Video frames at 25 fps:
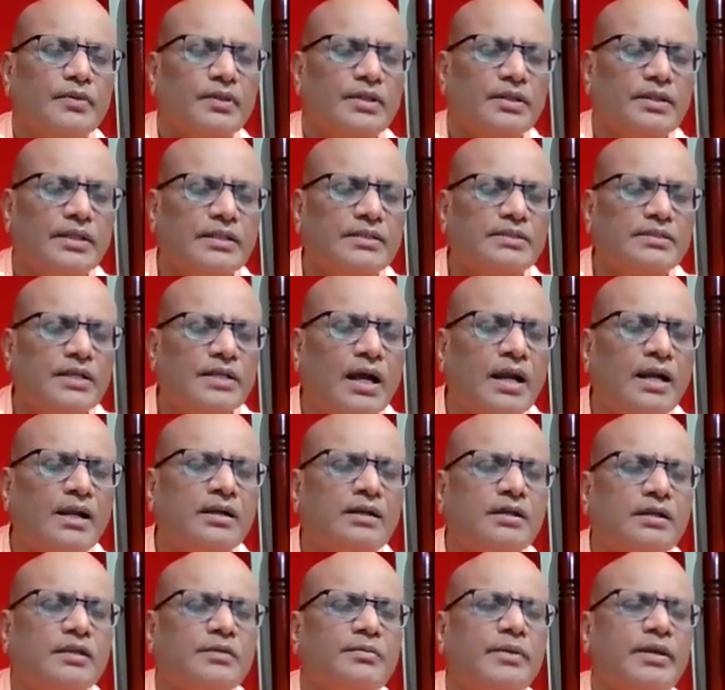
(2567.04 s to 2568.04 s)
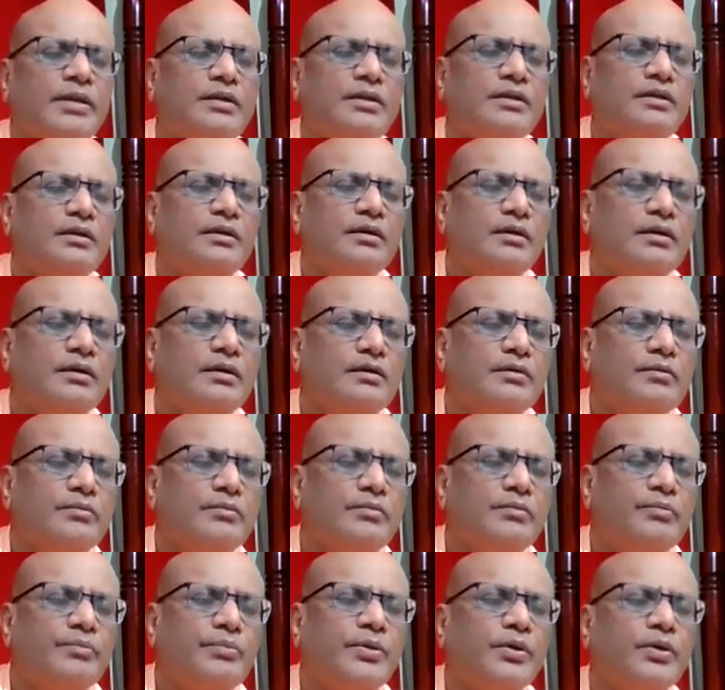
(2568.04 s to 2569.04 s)
that's the ultimate
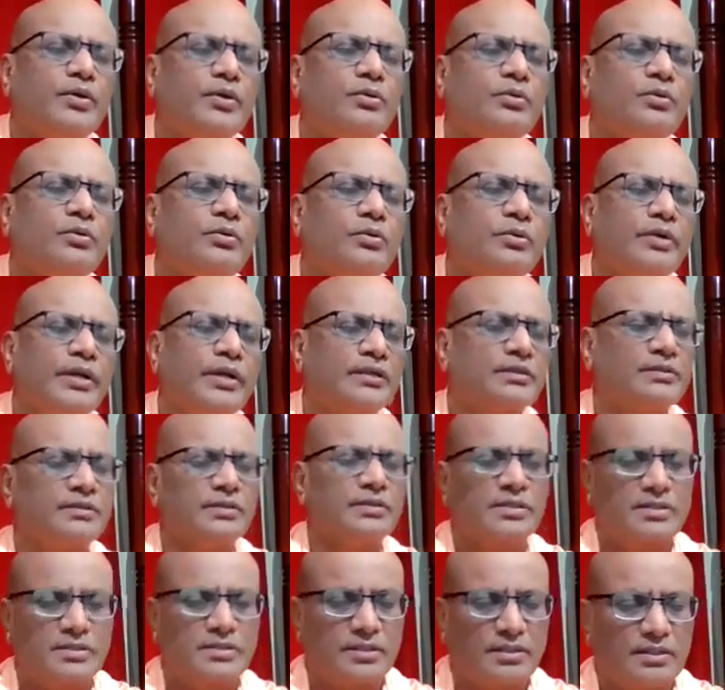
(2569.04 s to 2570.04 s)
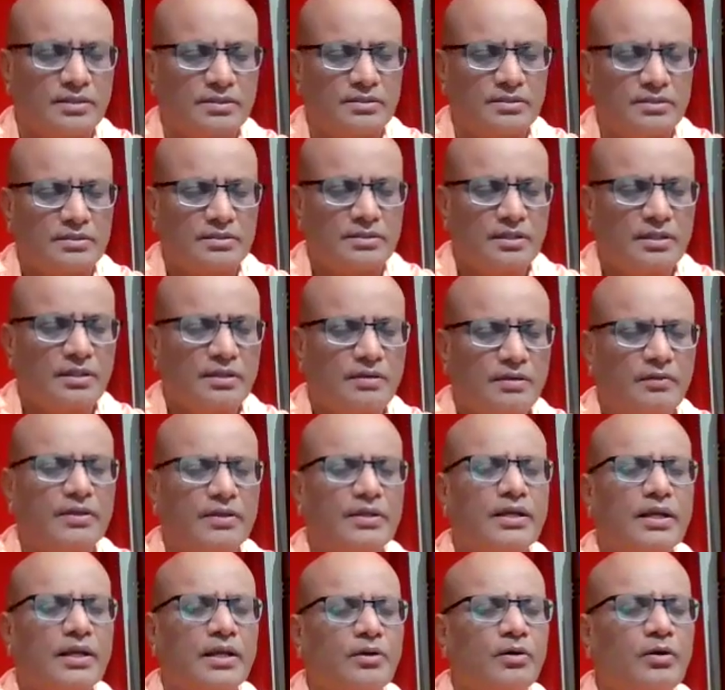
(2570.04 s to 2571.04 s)
pure existence,
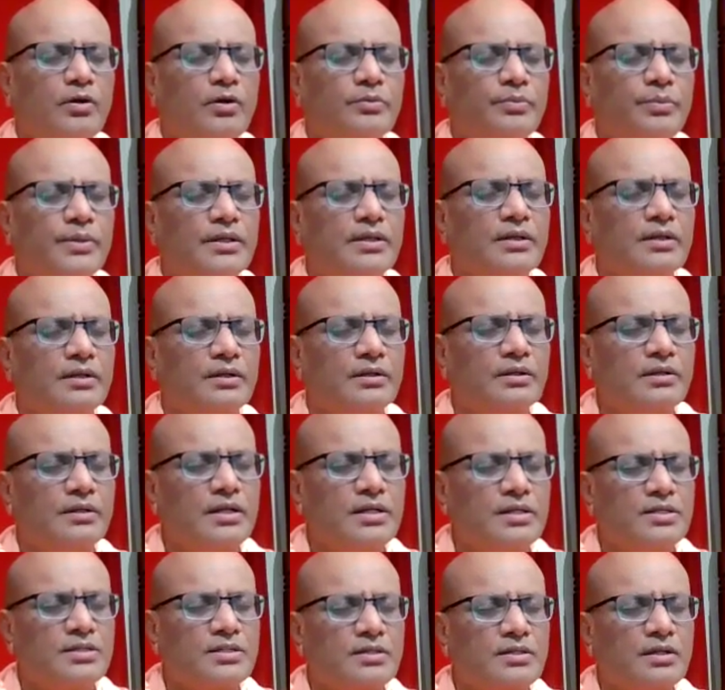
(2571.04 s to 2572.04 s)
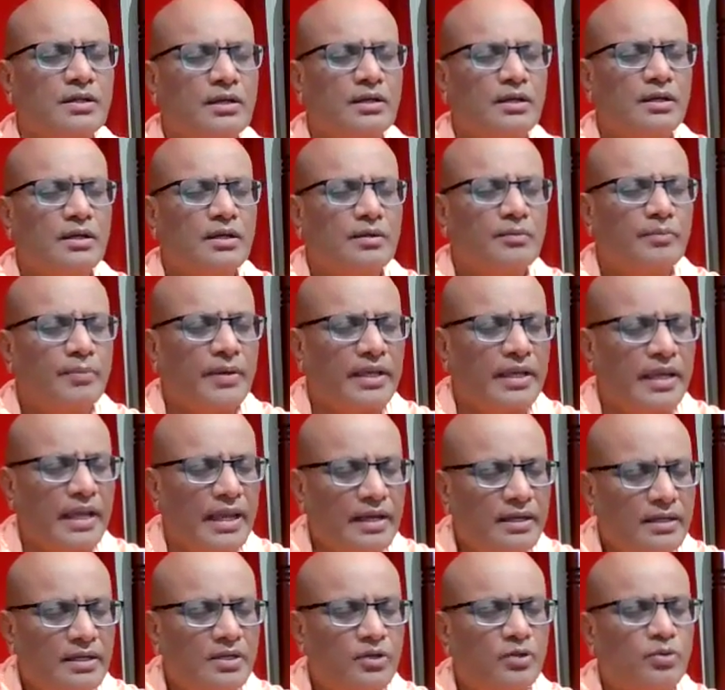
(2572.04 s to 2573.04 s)
which cannot be tarnished by
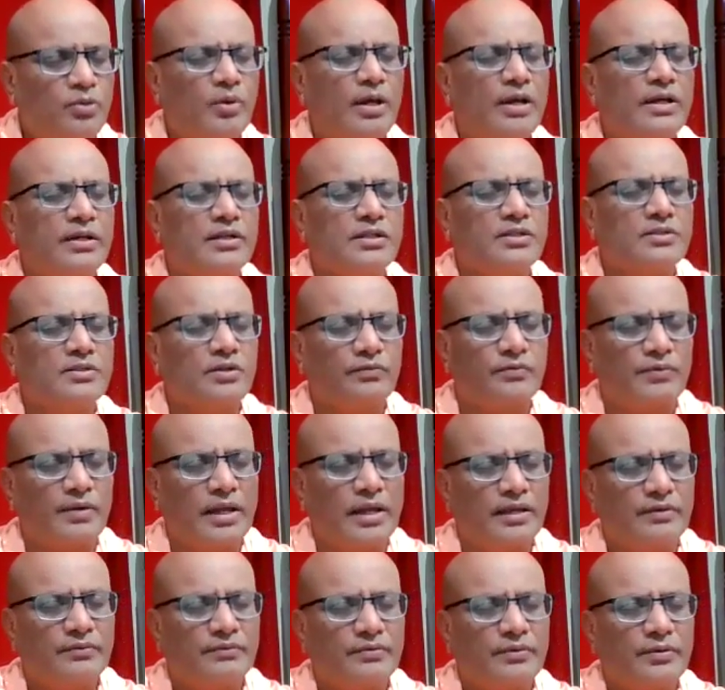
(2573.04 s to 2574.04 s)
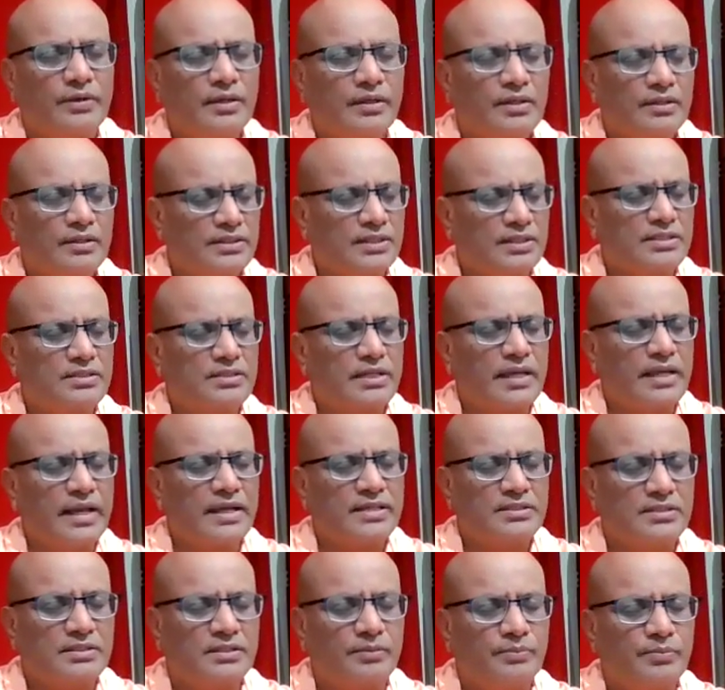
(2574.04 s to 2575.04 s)
any dualities of life. Just
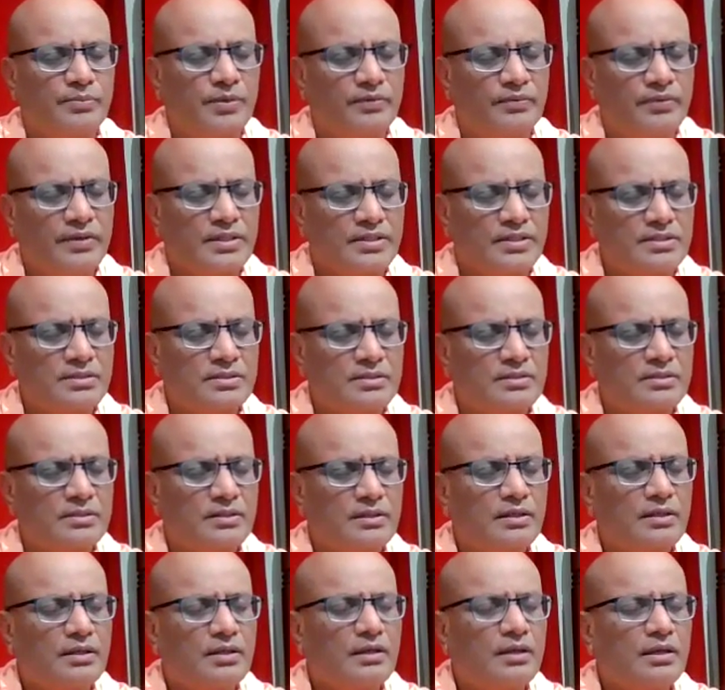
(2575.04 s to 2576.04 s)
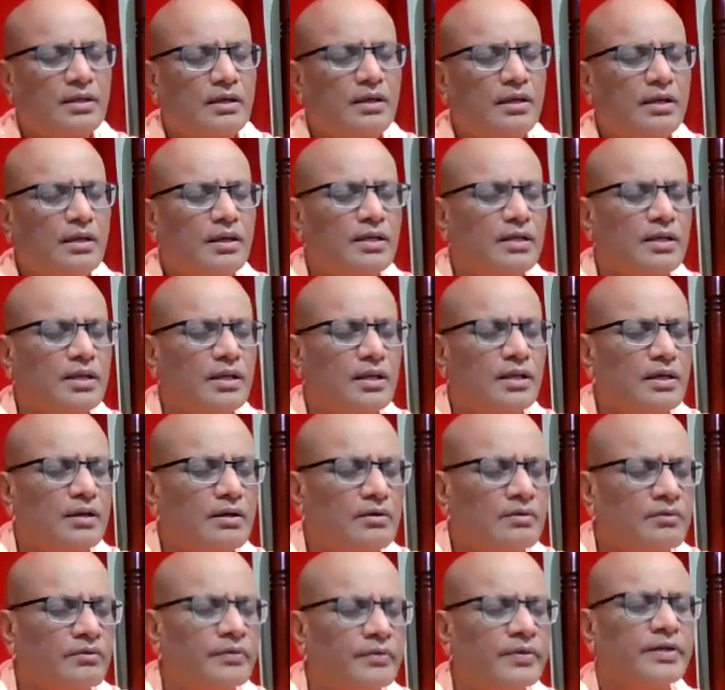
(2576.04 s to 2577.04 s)
as in the previous
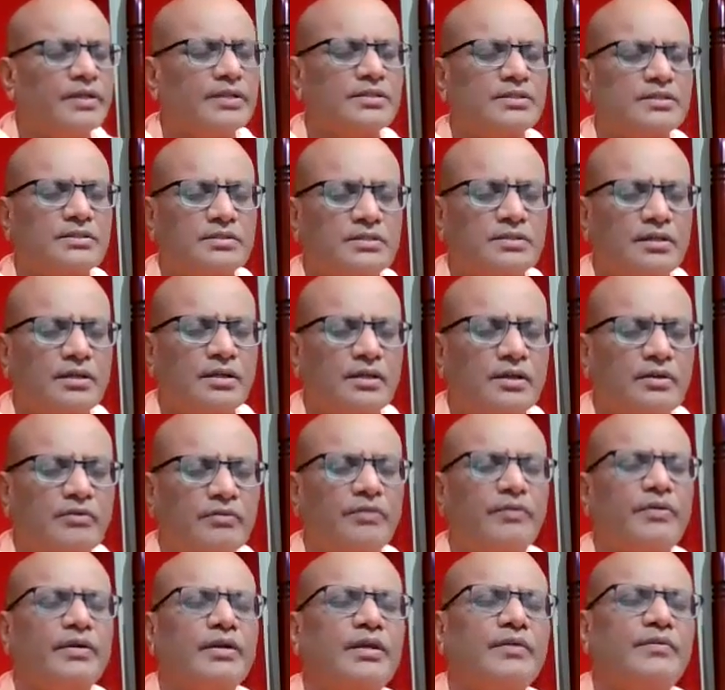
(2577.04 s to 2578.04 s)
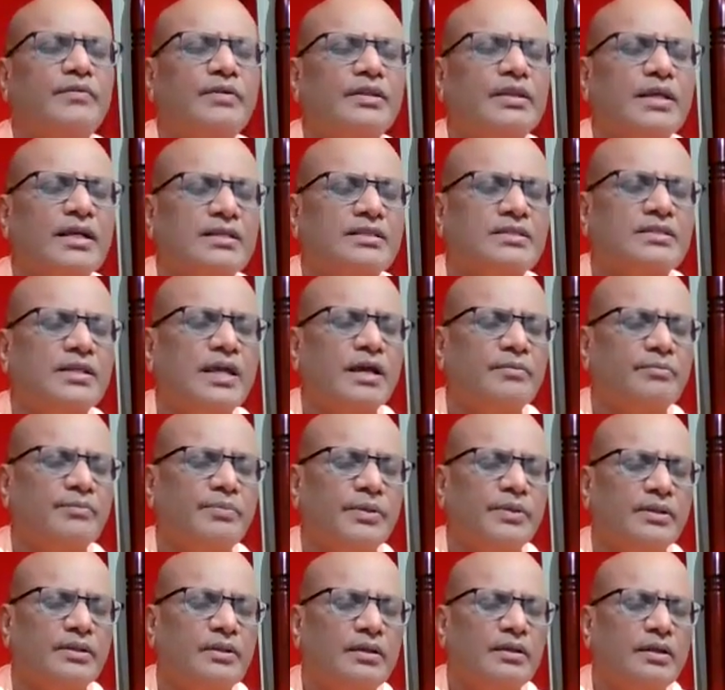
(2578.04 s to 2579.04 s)
verse, we were giving the
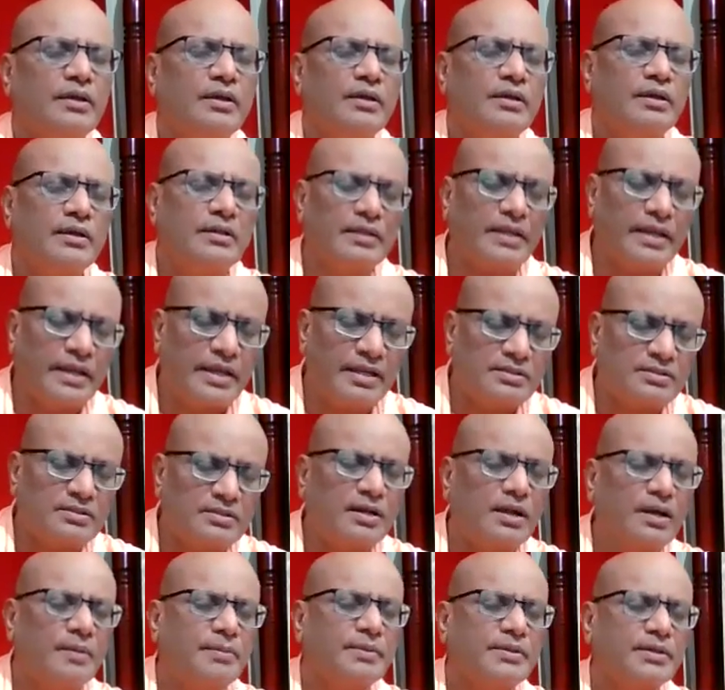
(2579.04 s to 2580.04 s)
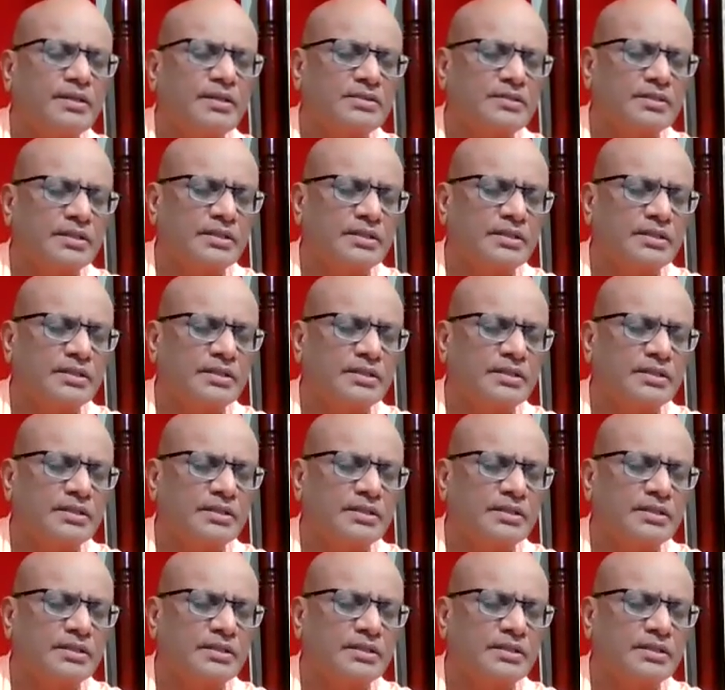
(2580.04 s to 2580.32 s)
example, again Sri Ramakrishna's